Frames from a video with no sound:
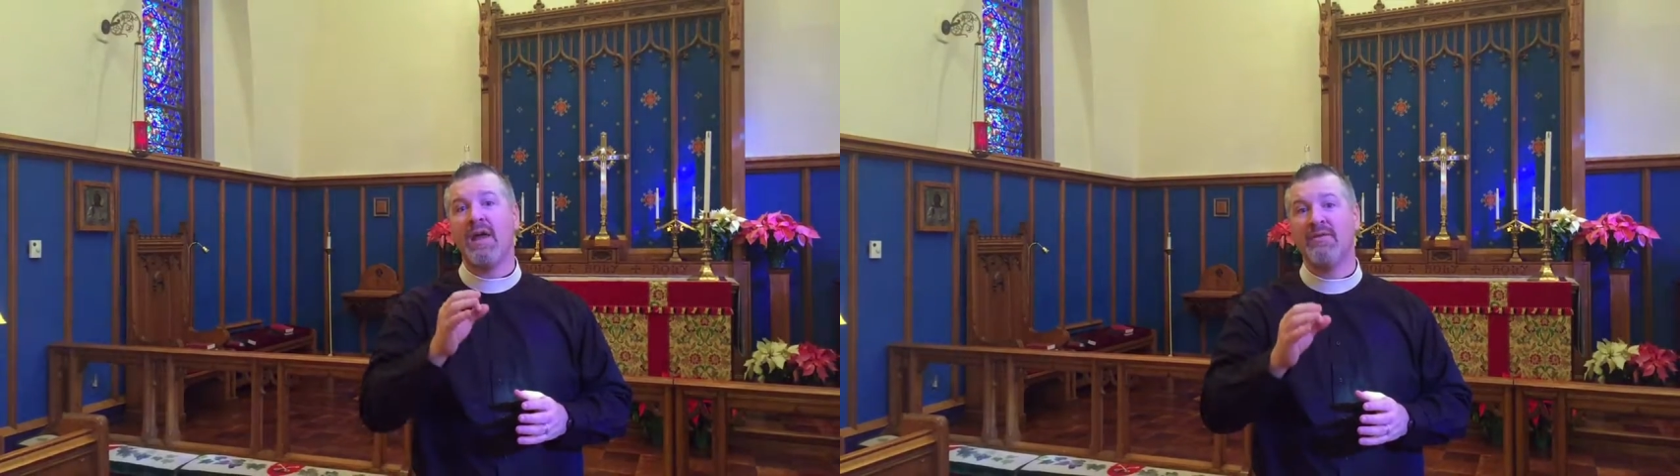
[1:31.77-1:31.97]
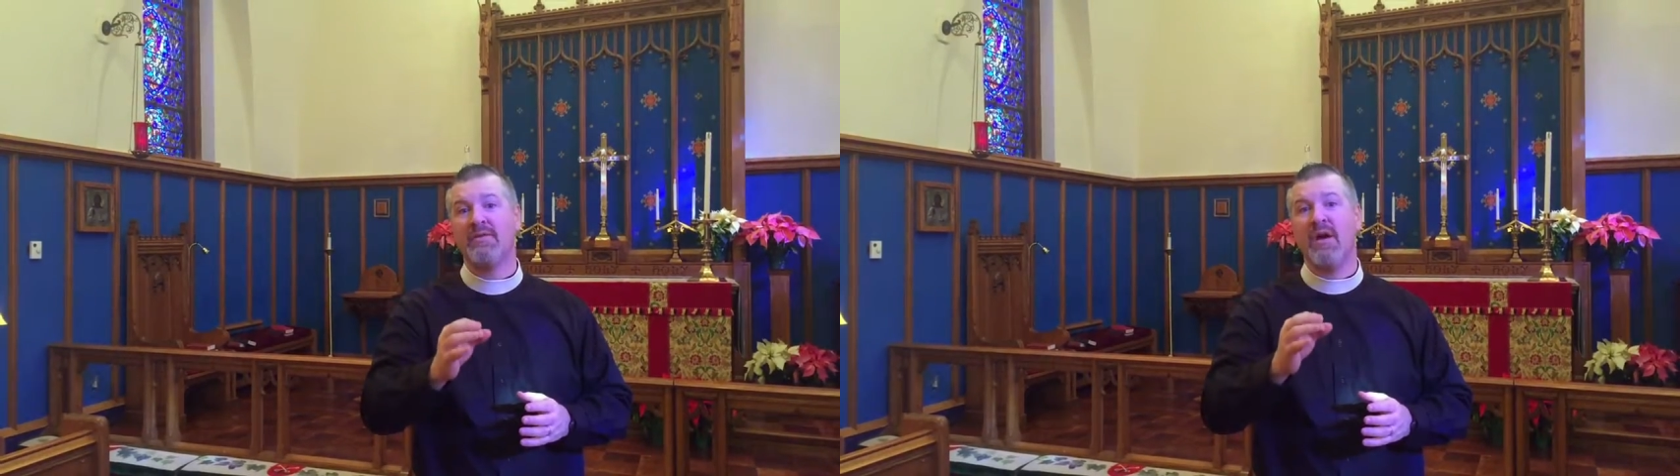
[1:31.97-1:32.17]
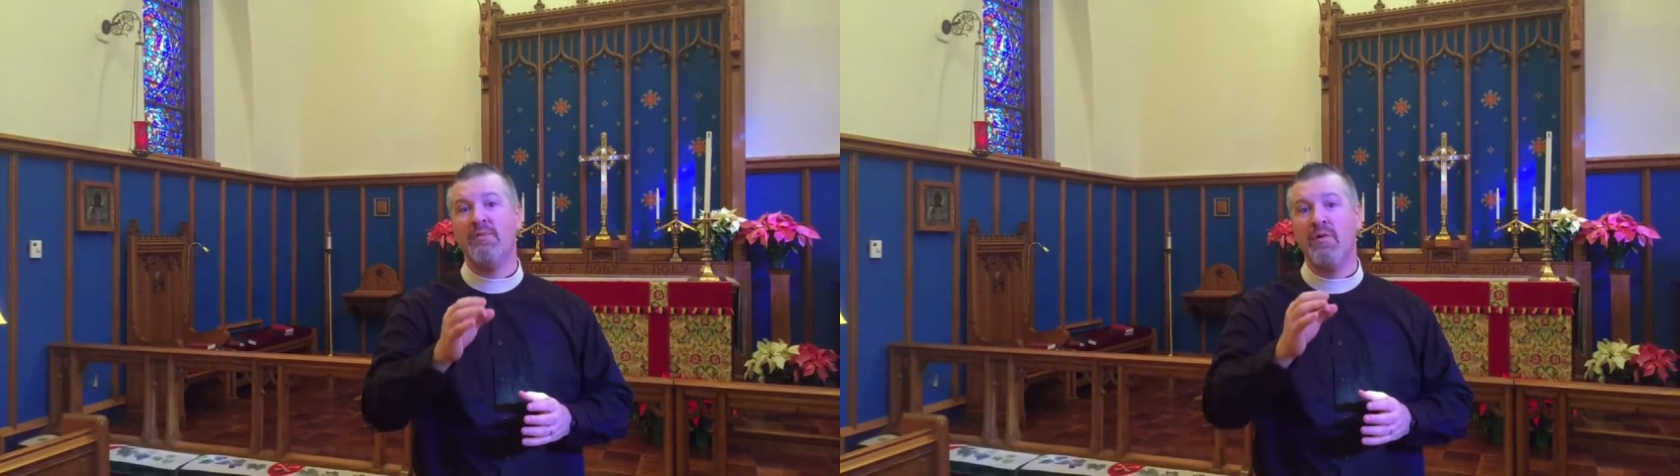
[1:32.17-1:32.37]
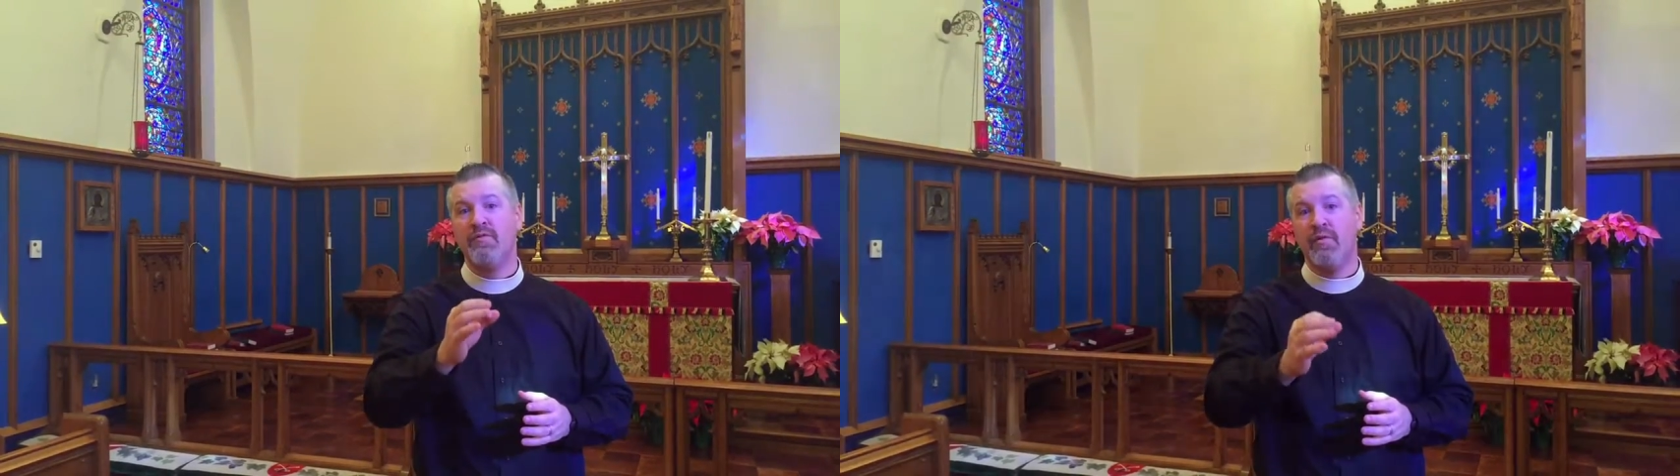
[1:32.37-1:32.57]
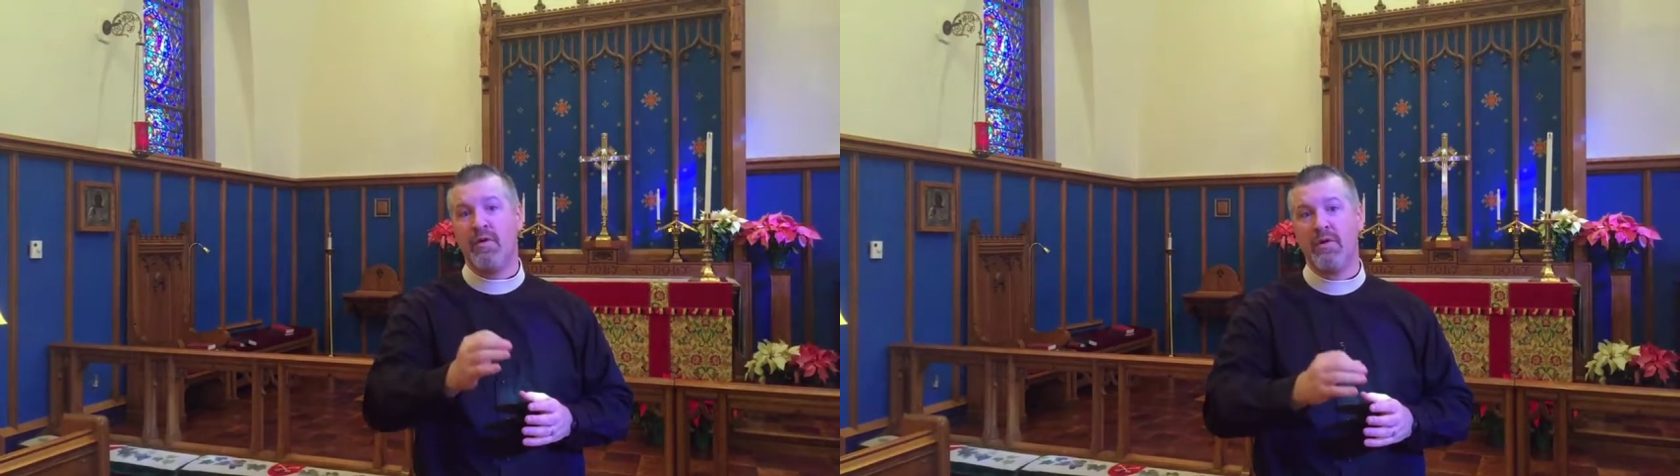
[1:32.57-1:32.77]
has come
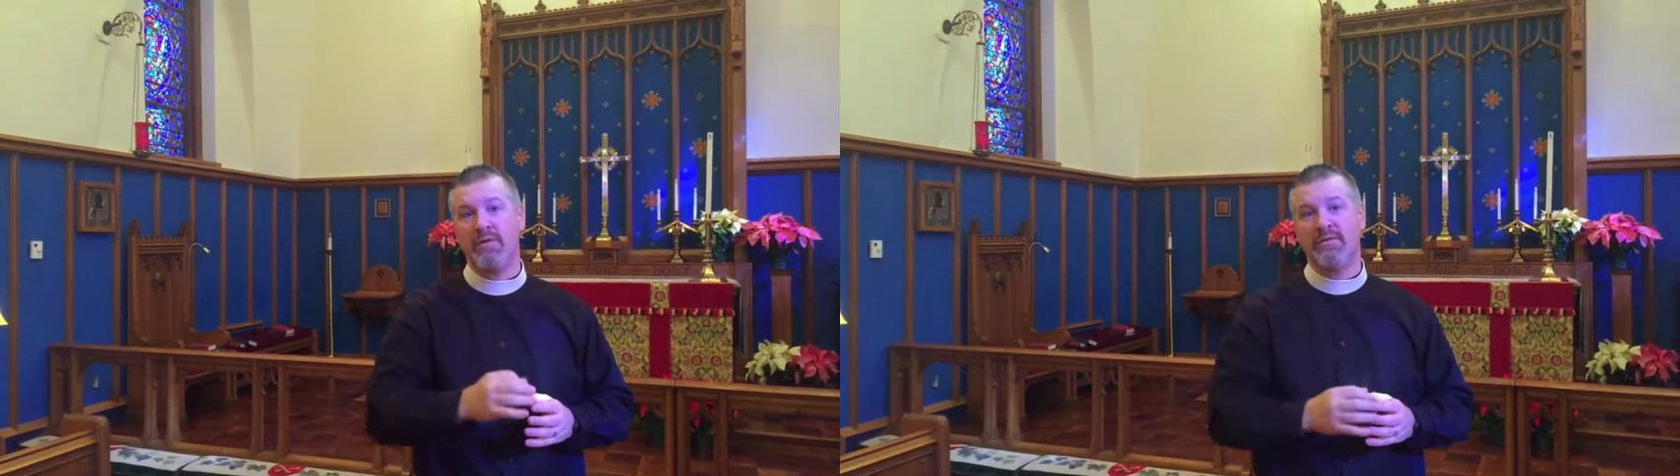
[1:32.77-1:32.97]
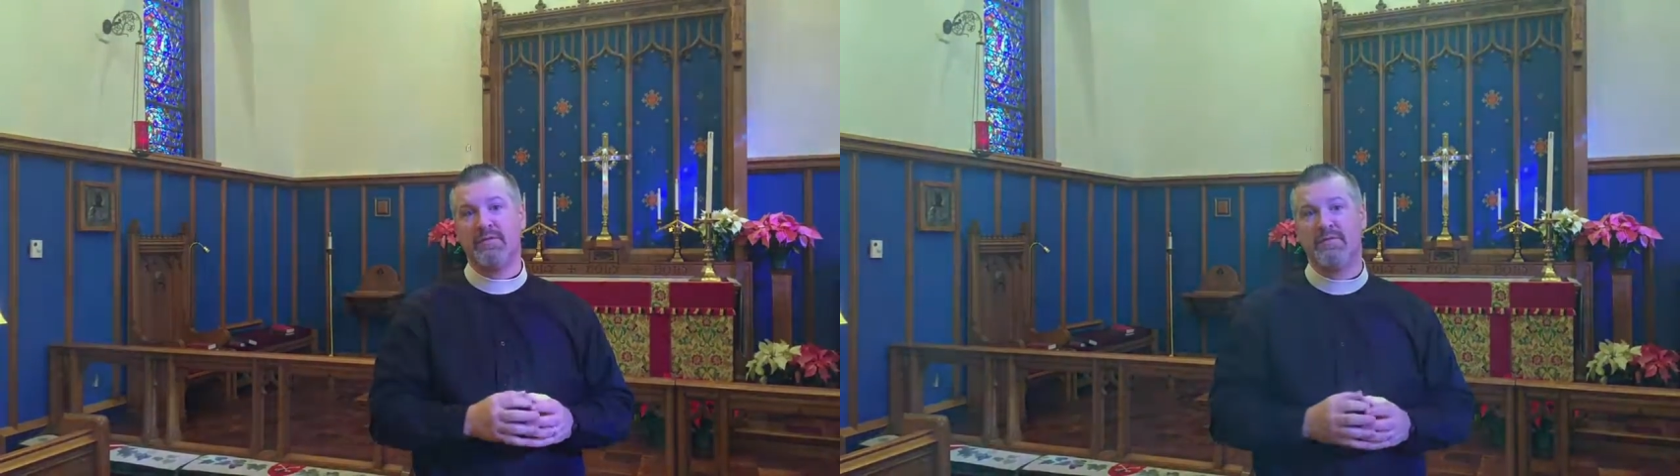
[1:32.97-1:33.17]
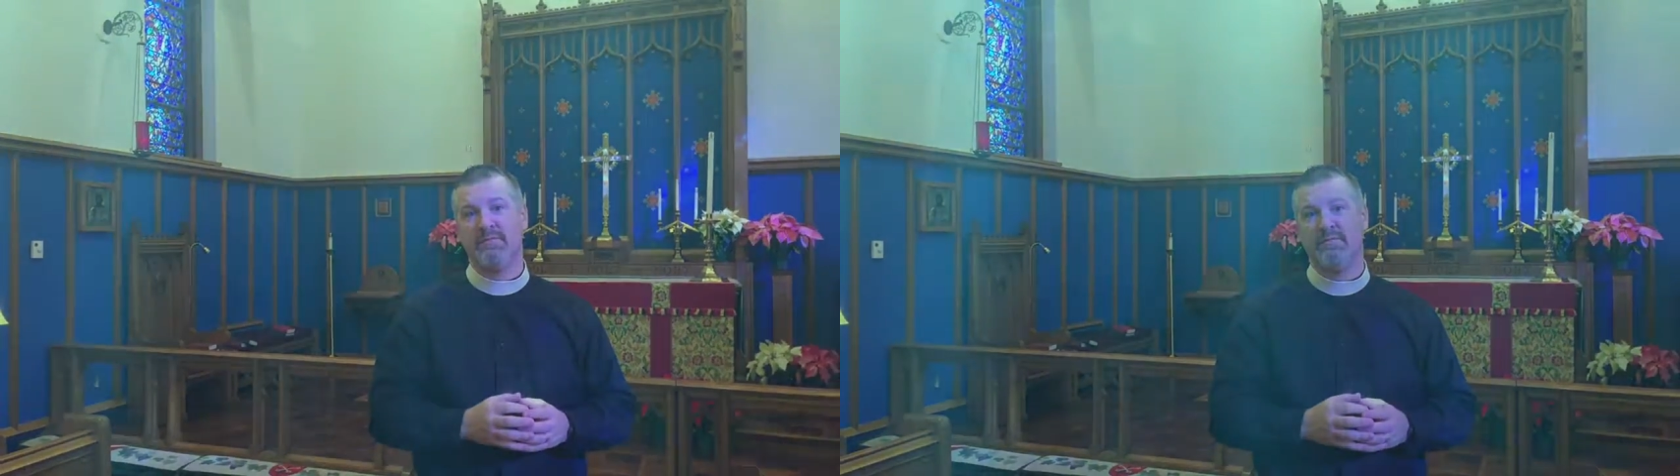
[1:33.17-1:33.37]
before us.